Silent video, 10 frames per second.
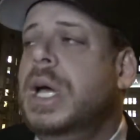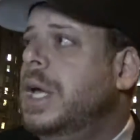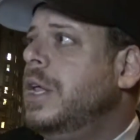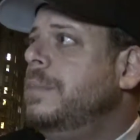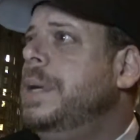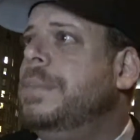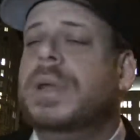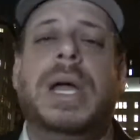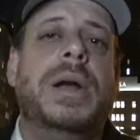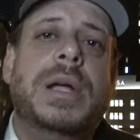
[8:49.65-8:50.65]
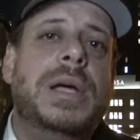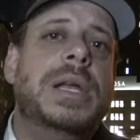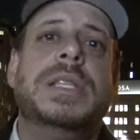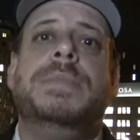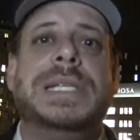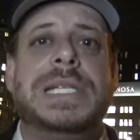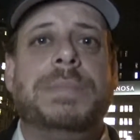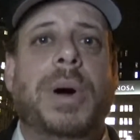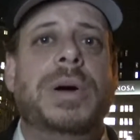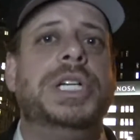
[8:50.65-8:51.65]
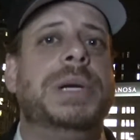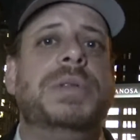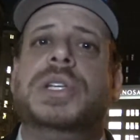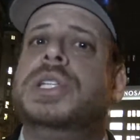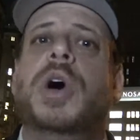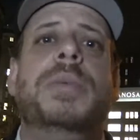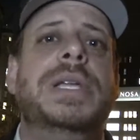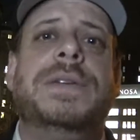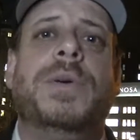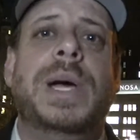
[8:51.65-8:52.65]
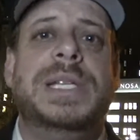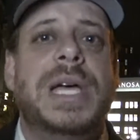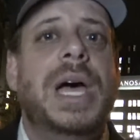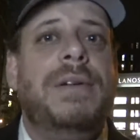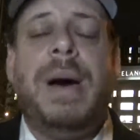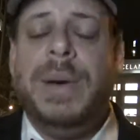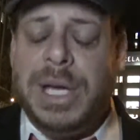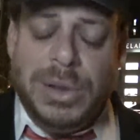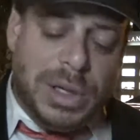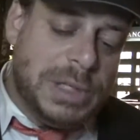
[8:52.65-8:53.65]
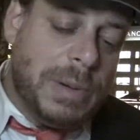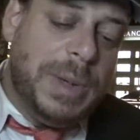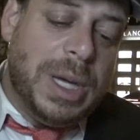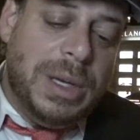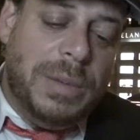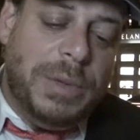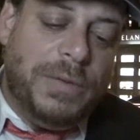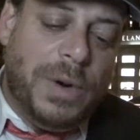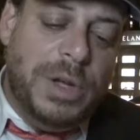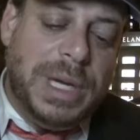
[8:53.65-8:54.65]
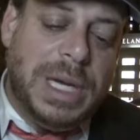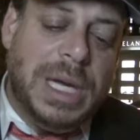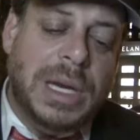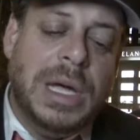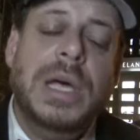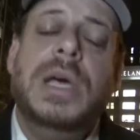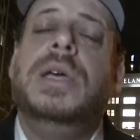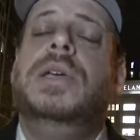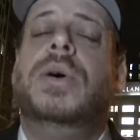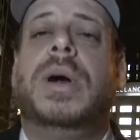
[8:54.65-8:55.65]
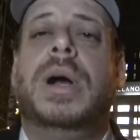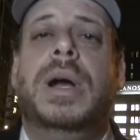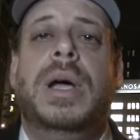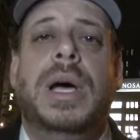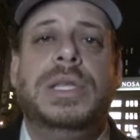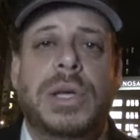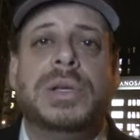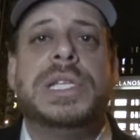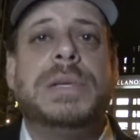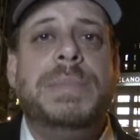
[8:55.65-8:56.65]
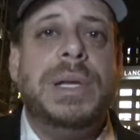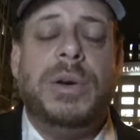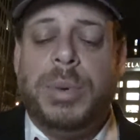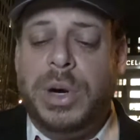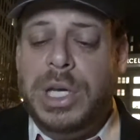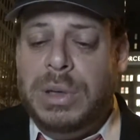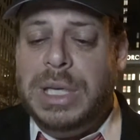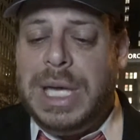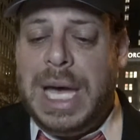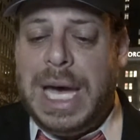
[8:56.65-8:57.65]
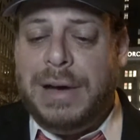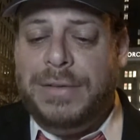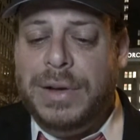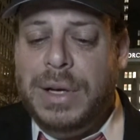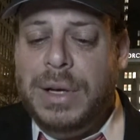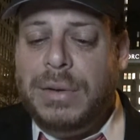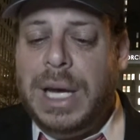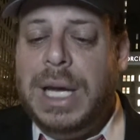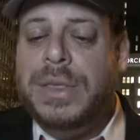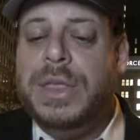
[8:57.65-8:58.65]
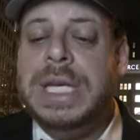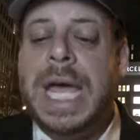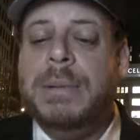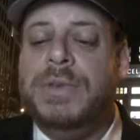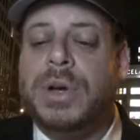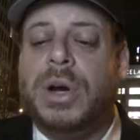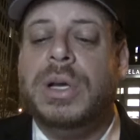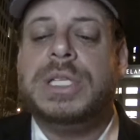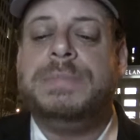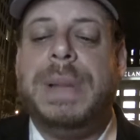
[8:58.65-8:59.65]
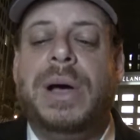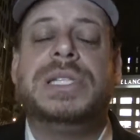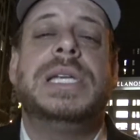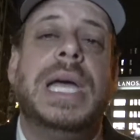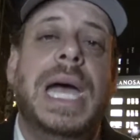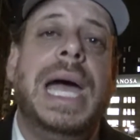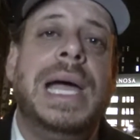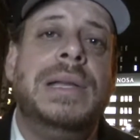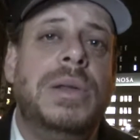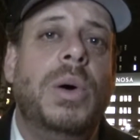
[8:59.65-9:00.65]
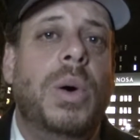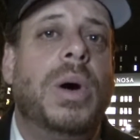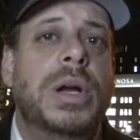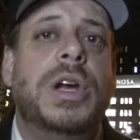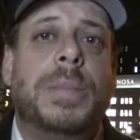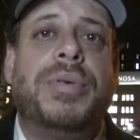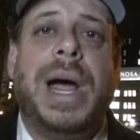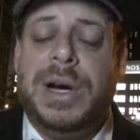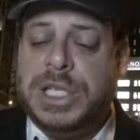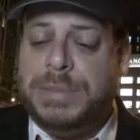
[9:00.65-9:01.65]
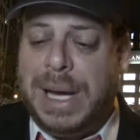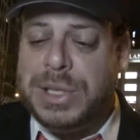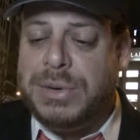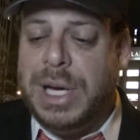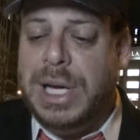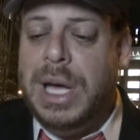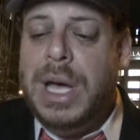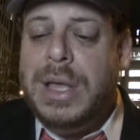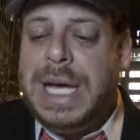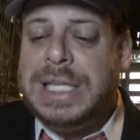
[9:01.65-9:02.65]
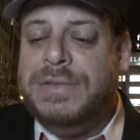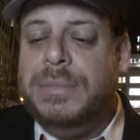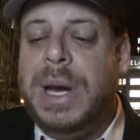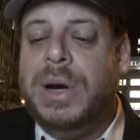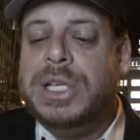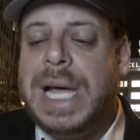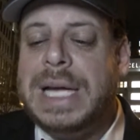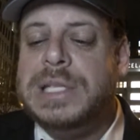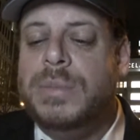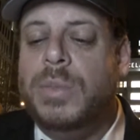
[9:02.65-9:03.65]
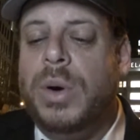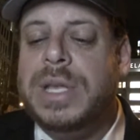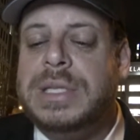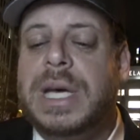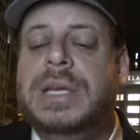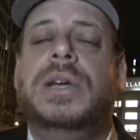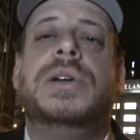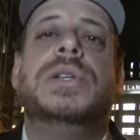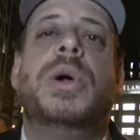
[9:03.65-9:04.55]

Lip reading: and other people, they're in a domestic partnership. There's so many different ways of how we can look at this. But before you begin your adult disability report, you need to have, right, the name of your current spouse and or your prior spouse, right? That's if the marriage lasted more than 10 years